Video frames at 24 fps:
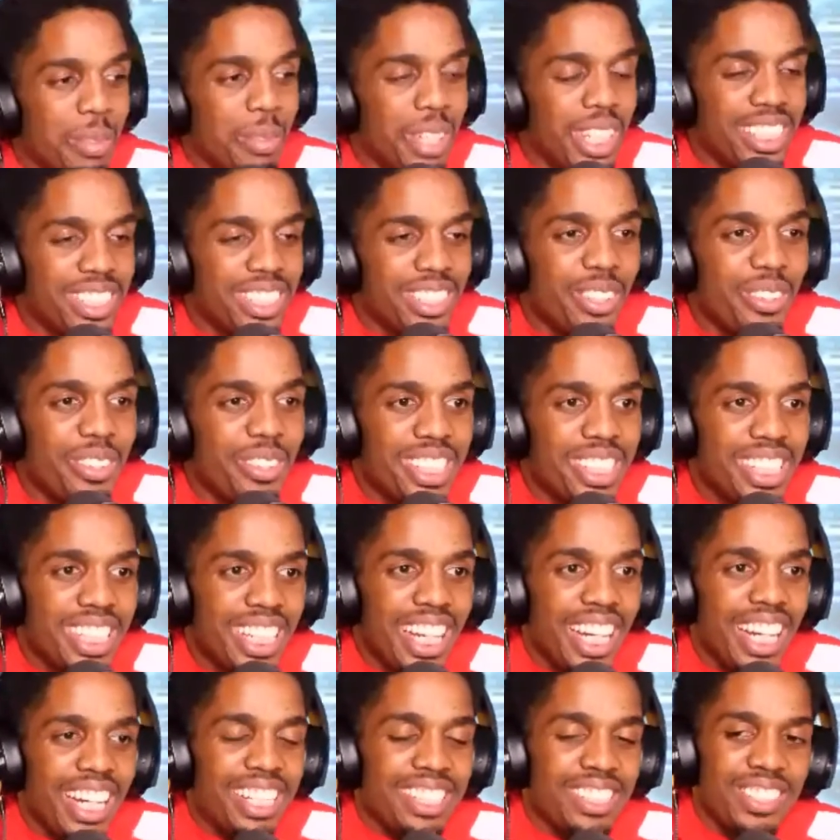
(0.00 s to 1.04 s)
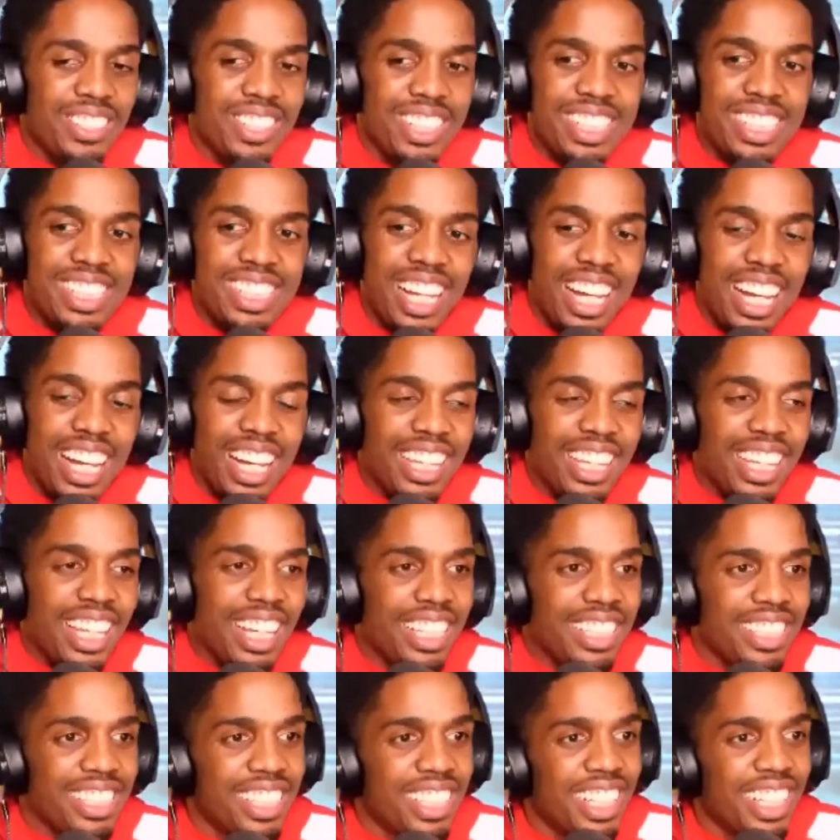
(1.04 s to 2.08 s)
It's always the guys on the
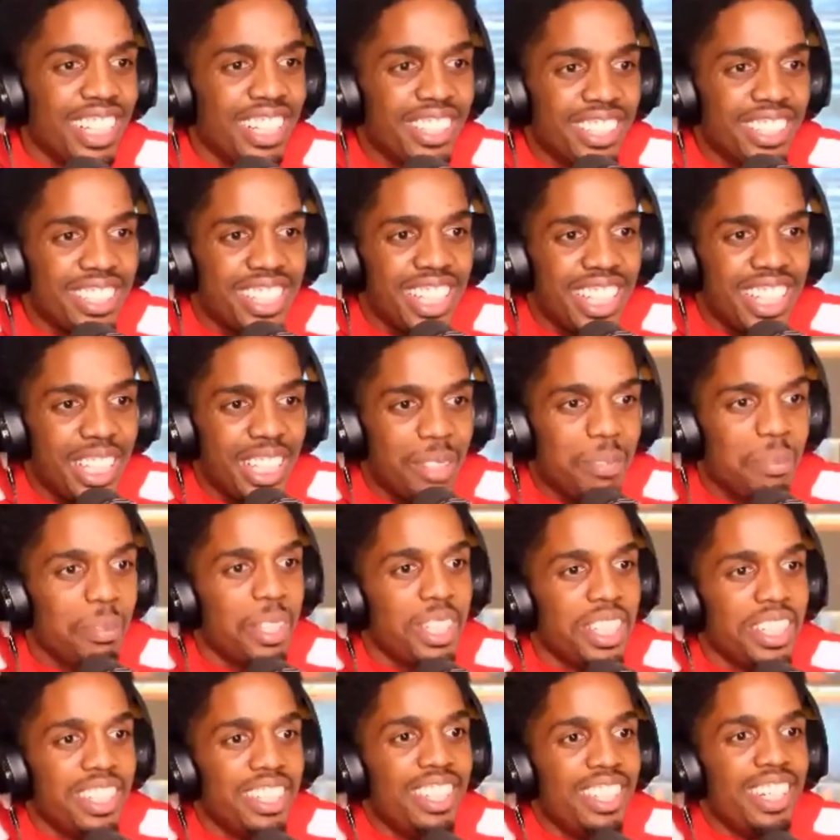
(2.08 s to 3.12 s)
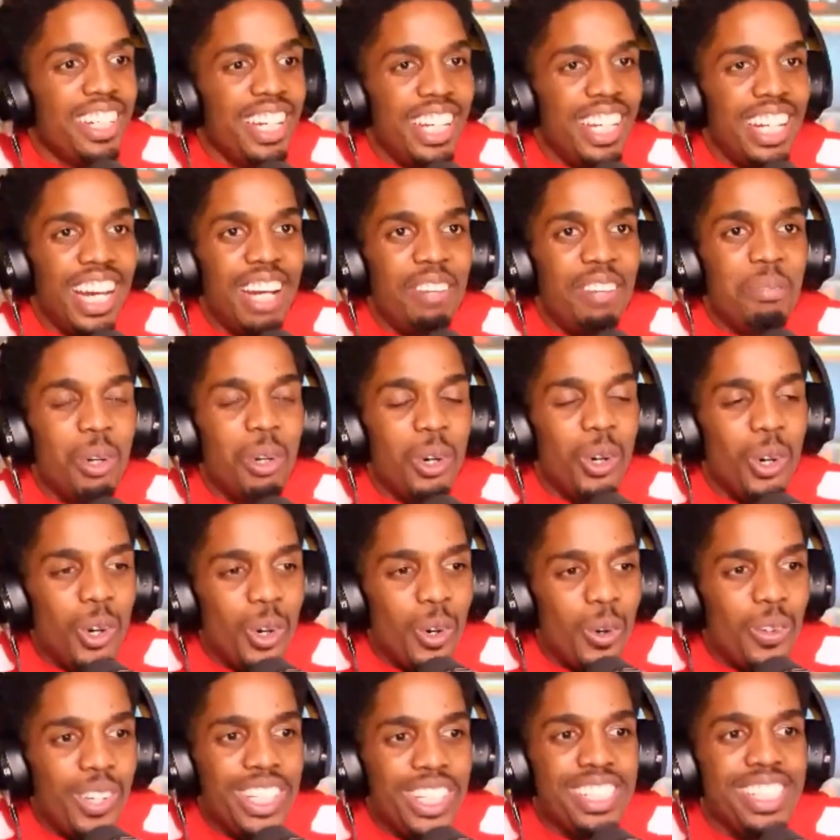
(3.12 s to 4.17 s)
sidelines of the other team. And I'm
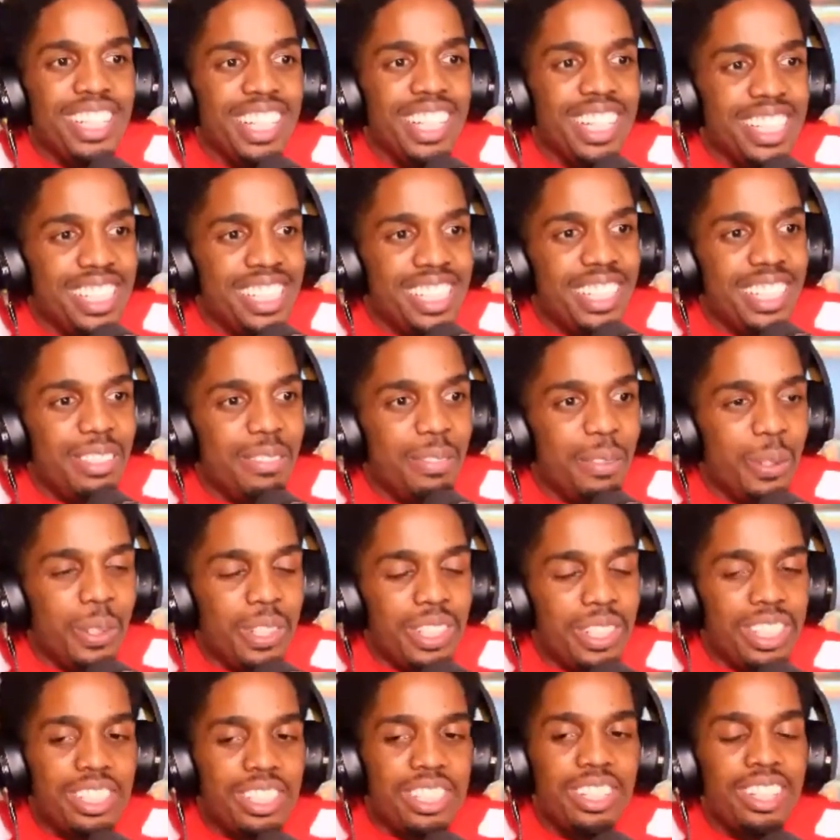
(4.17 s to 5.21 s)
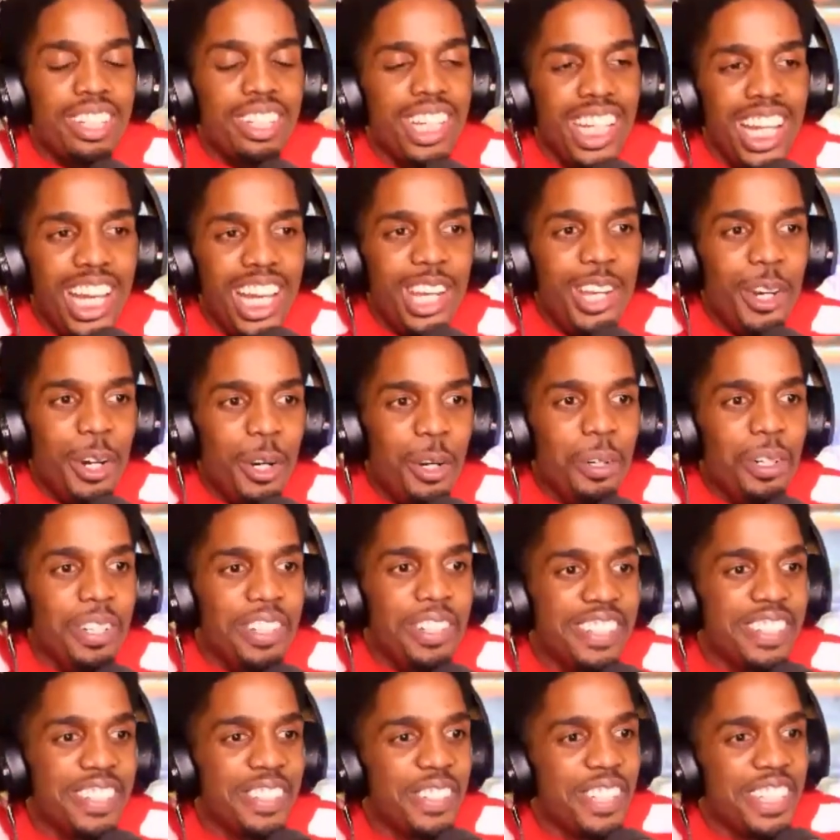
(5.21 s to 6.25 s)
always listening for it. Just a ayo,
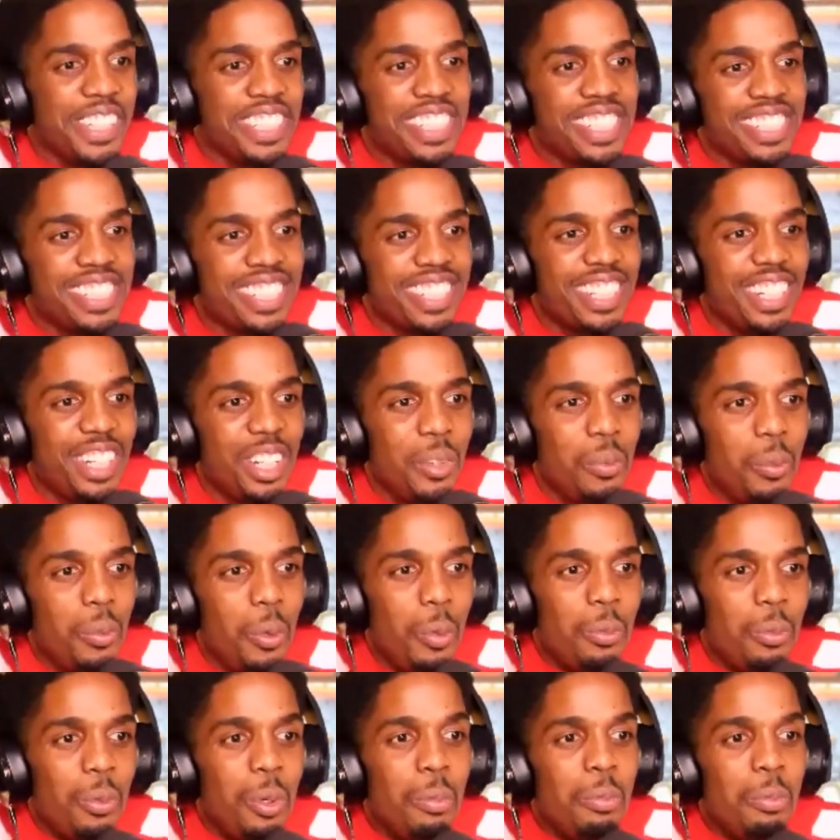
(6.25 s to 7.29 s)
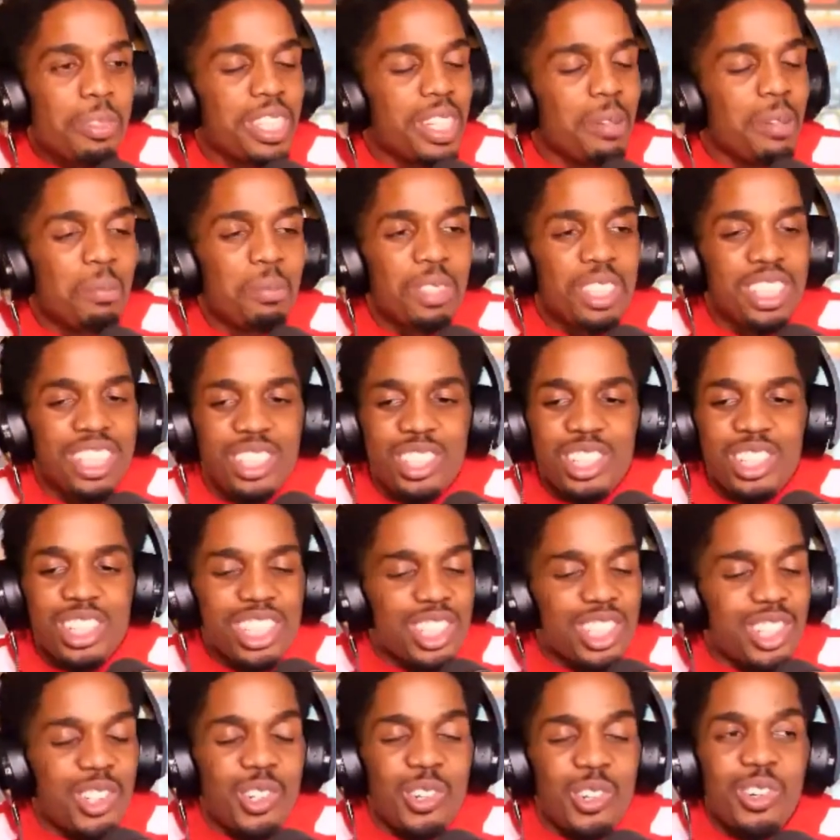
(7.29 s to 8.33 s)
or just a whoop whoop, some just
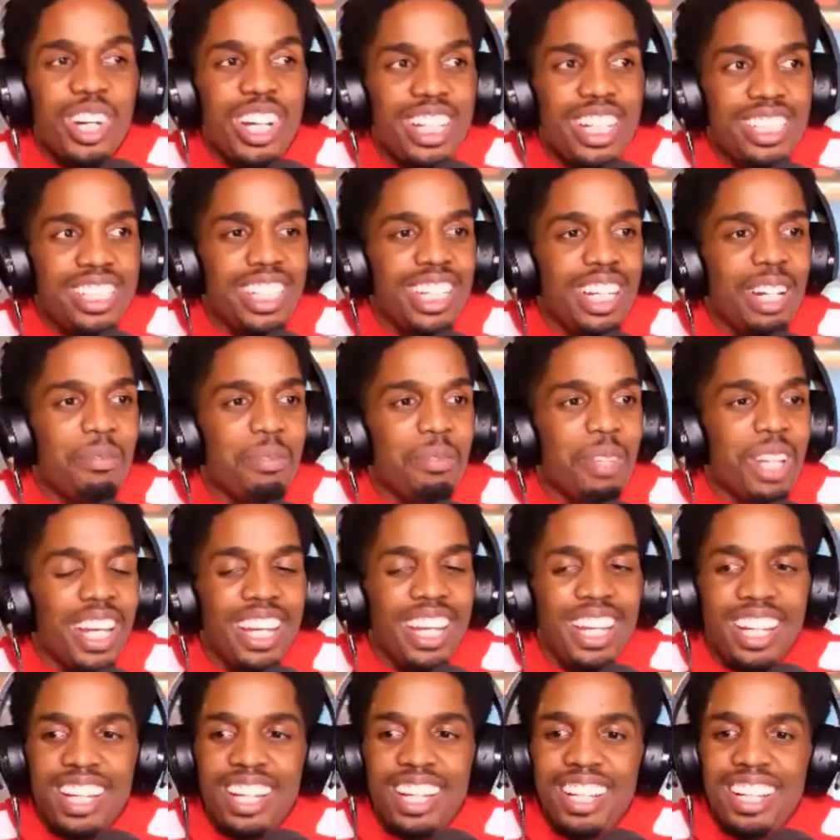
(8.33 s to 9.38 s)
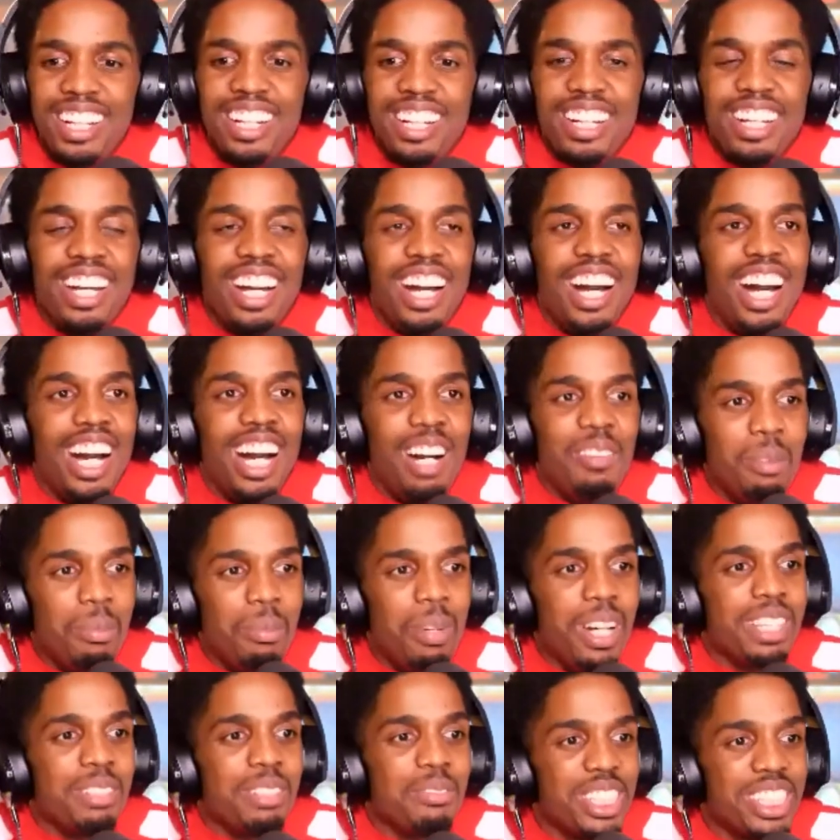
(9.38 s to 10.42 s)
crazy. And I'm like, I'm about
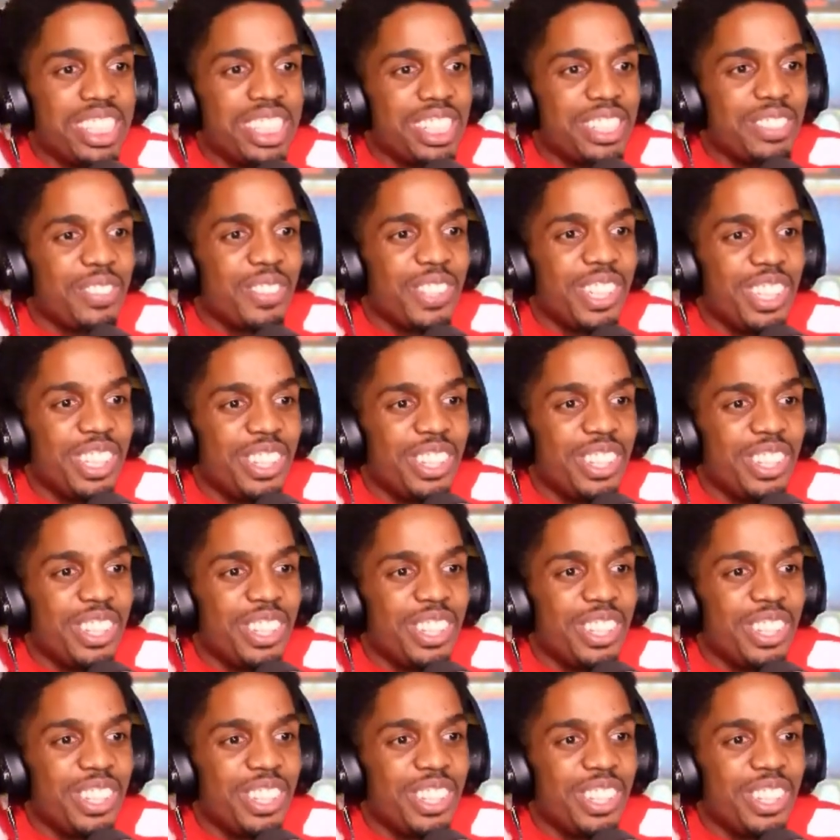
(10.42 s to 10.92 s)
to miss this free throw.